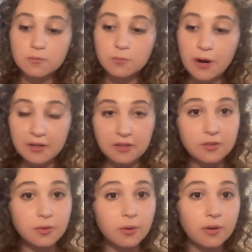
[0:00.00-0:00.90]
when
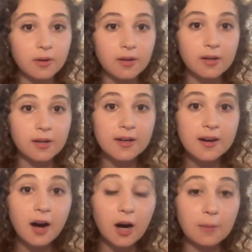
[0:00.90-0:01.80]
your
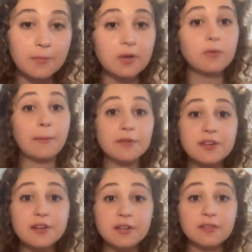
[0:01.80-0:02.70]

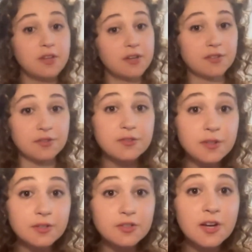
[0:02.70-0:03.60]
representative does a
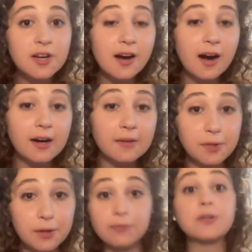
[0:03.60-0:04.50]
search,
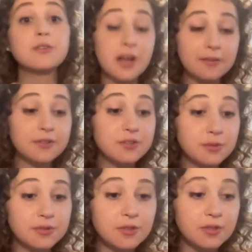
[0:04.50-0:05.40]
their staffers
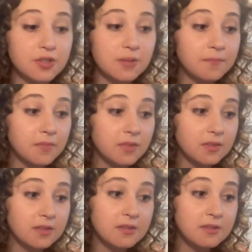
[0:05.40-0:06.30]
do a search,
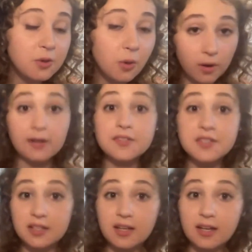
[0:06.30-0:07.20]
your
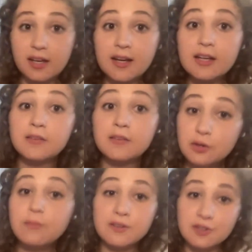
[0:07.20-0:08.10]
LTE, if
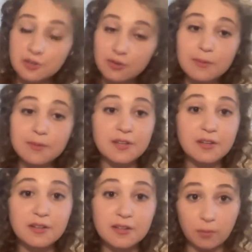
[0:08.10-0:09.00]
you mention your
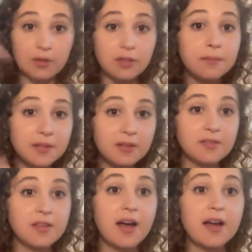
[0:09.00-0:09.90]
representative, will appear
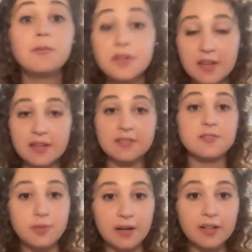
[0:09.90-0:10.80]
in that with that
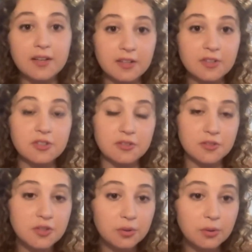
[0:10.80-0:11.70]
direct connection
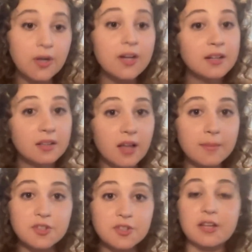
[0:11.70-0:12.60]
to
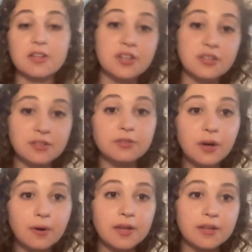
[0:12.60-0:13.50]
climate change, and they'll
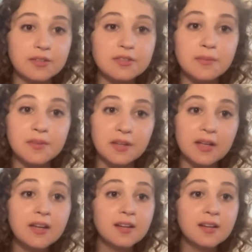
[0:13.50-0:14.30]
know that is something